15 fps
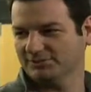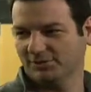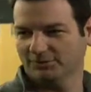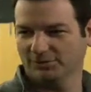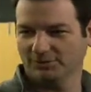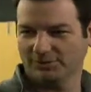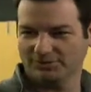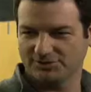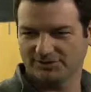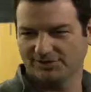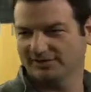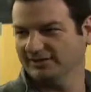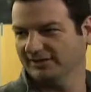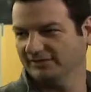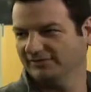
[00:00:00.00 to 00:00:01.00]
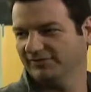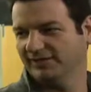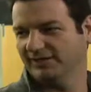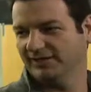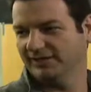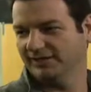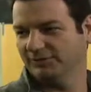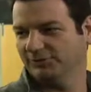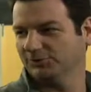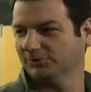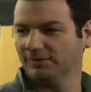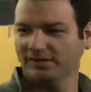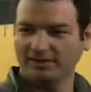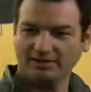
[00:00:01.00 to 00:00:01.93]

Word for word: probably watching that NFL game or